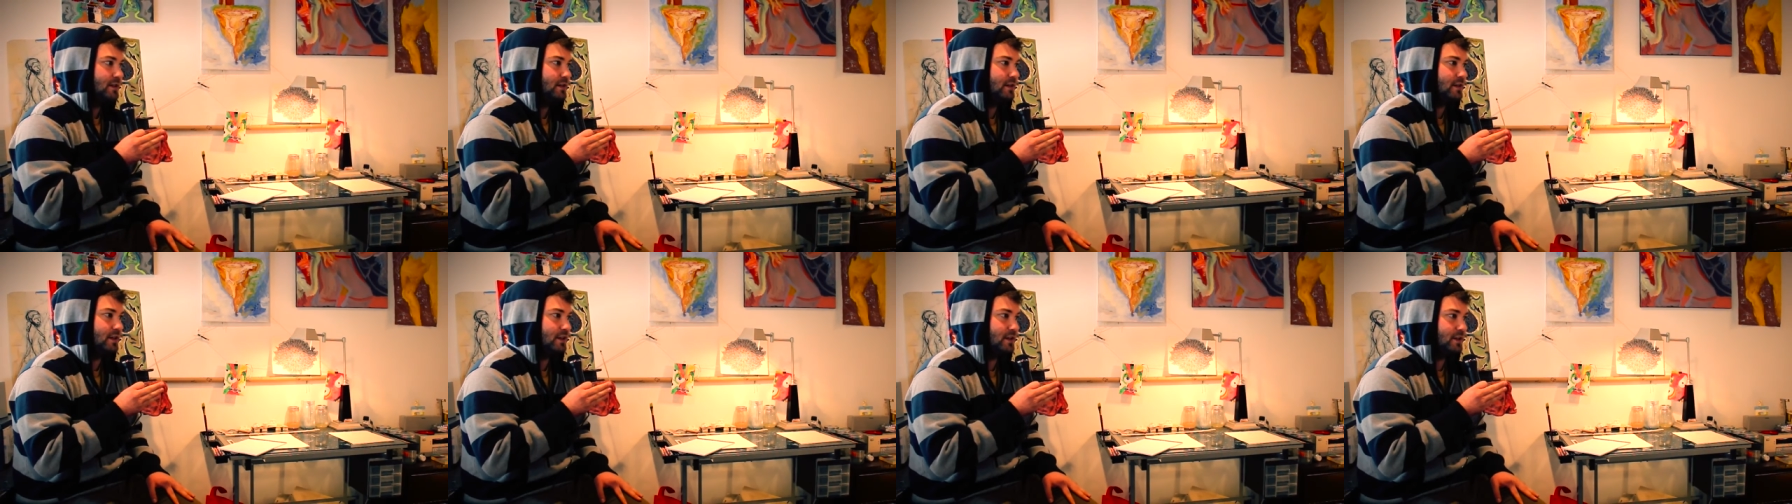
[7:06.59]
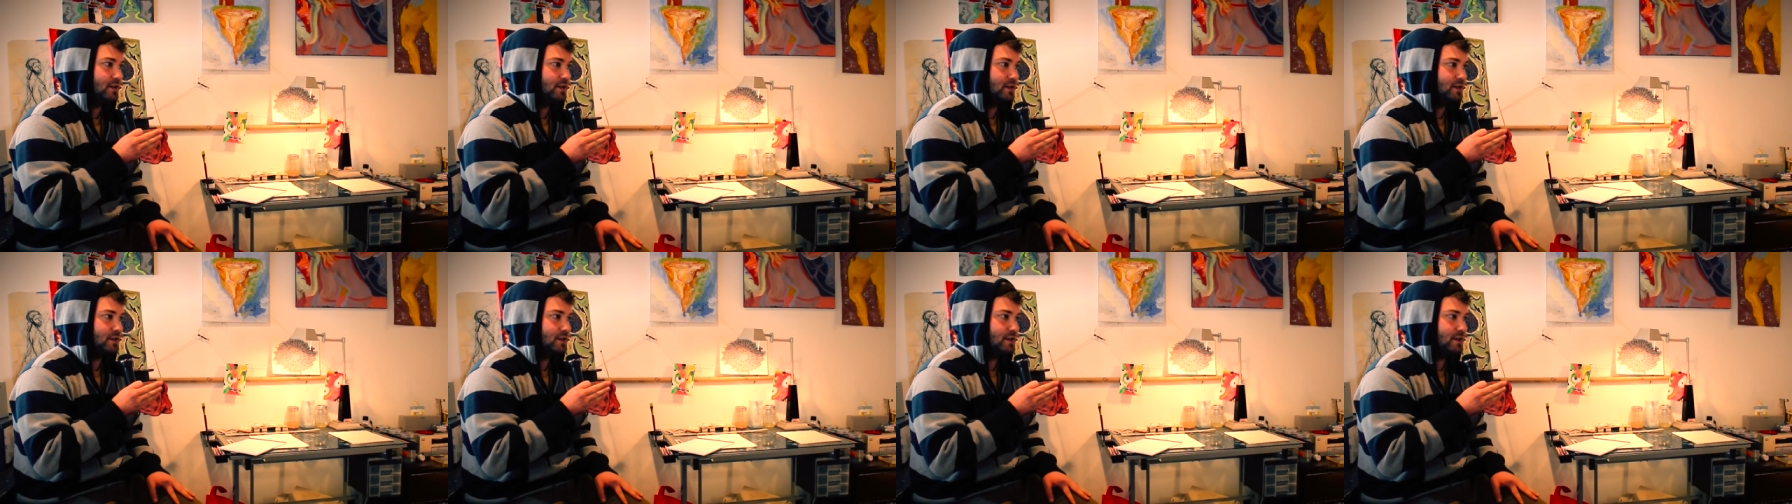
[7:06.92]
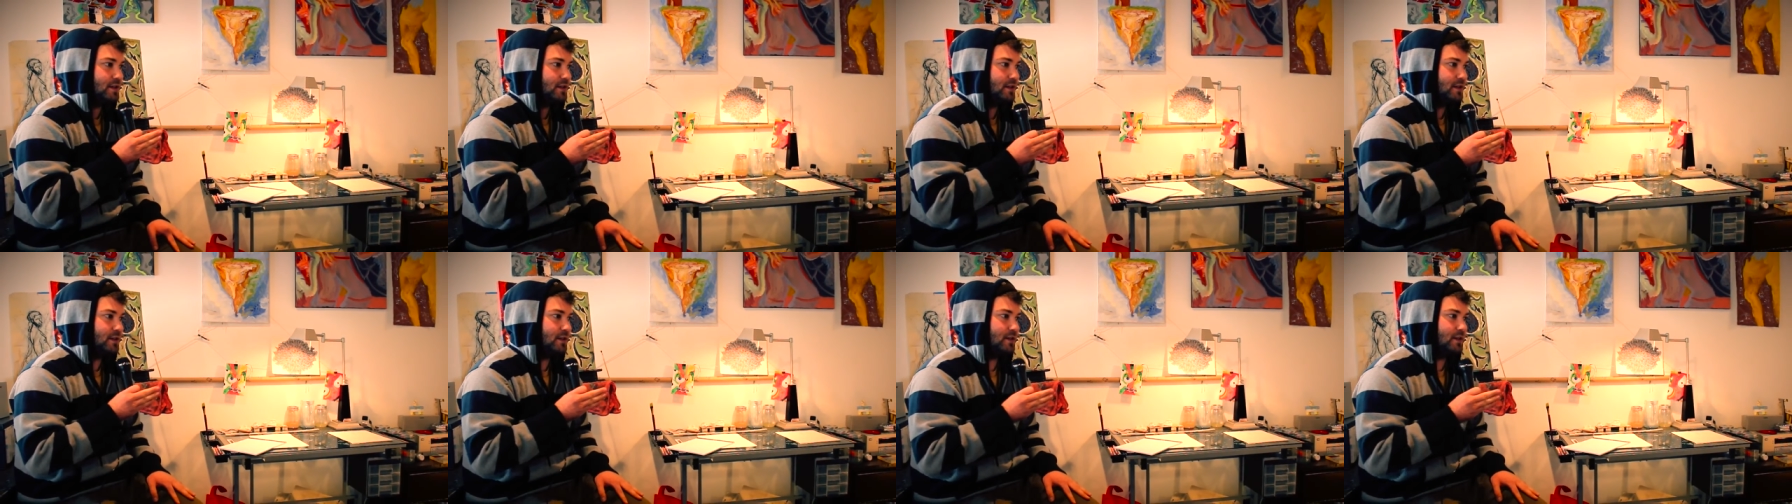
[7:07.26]

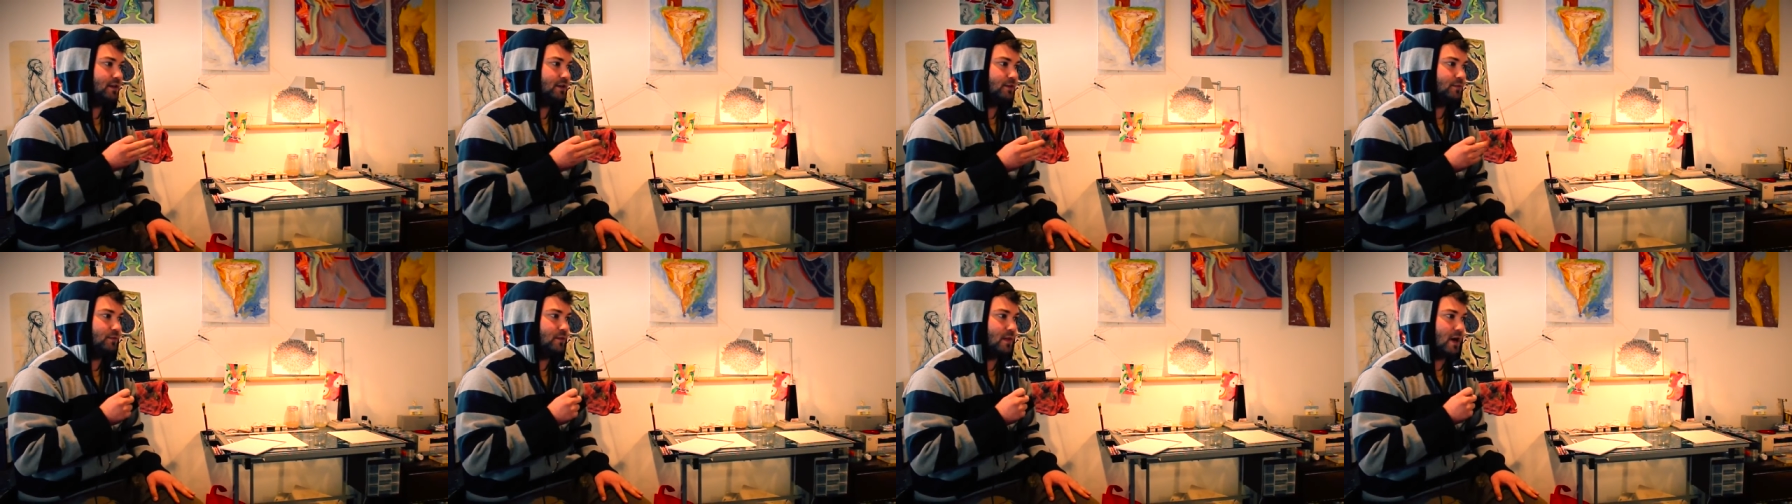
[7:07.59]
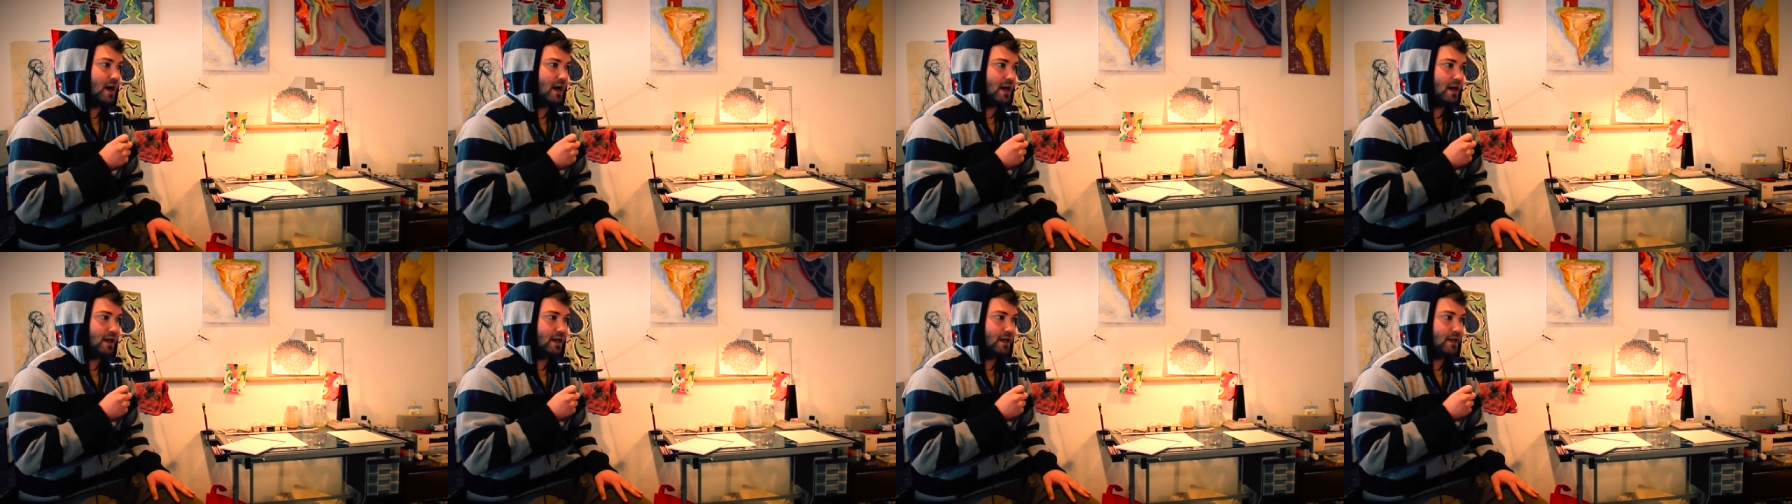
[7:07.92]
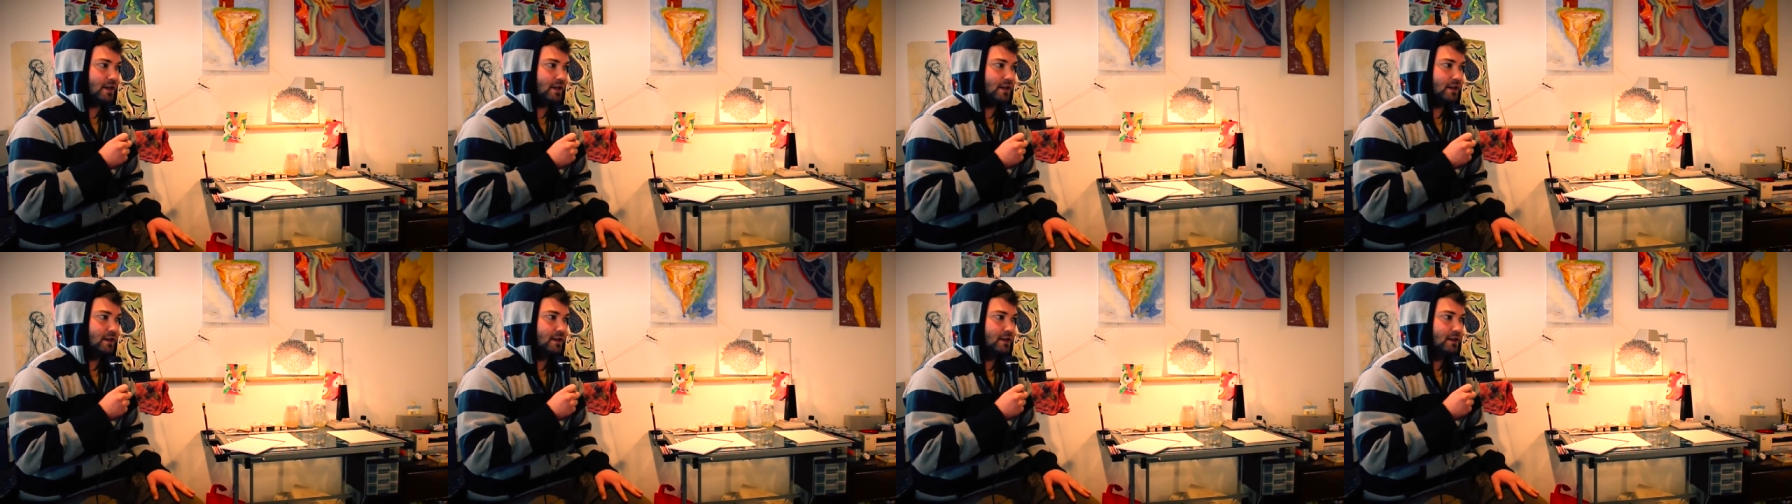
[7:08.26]
There's
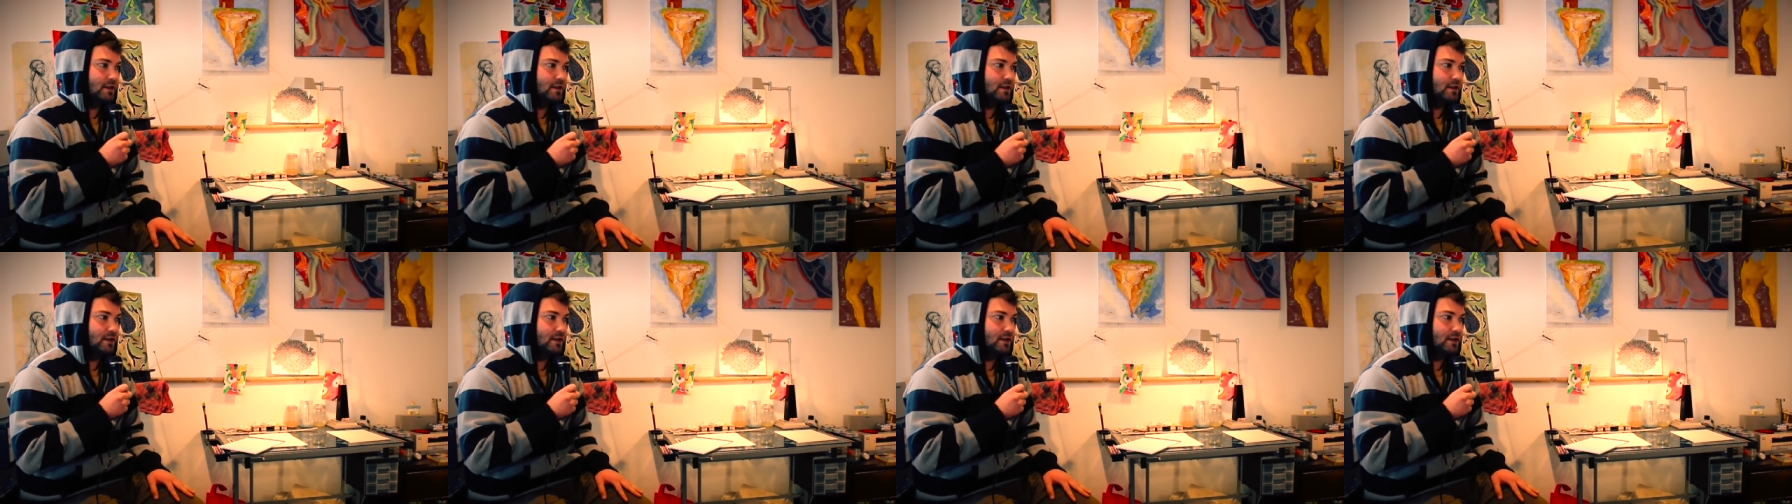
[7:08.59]
my